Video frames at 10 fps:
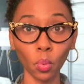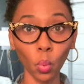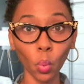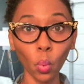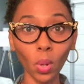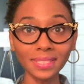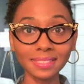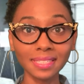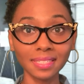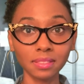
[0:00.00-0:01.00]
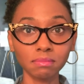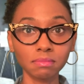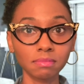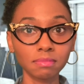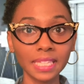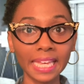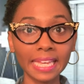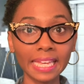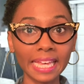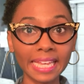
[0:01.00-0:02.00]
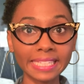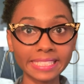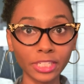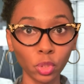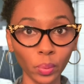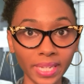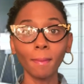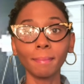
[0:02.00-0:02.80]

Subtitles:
What is he doing?